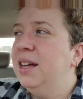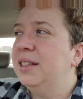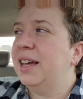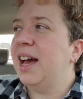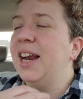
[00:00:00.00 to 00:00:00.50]

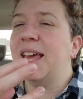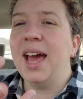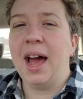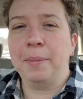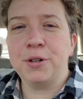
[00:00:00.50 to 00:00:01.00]
that kind of
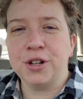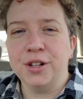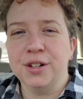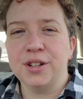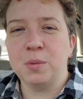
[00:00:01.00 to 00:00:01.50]

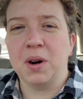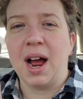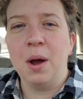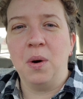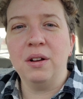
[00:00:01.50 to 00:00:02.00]
captures what
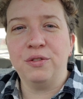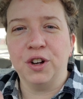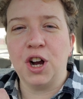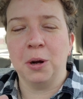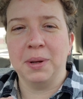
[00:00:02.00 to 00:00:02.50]
I want for
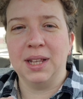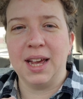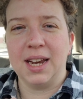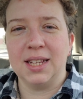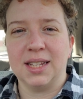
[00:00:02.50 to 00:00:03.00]
Carmilla
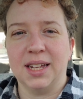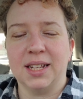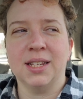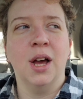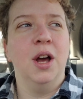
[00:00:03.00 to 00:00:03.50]
86,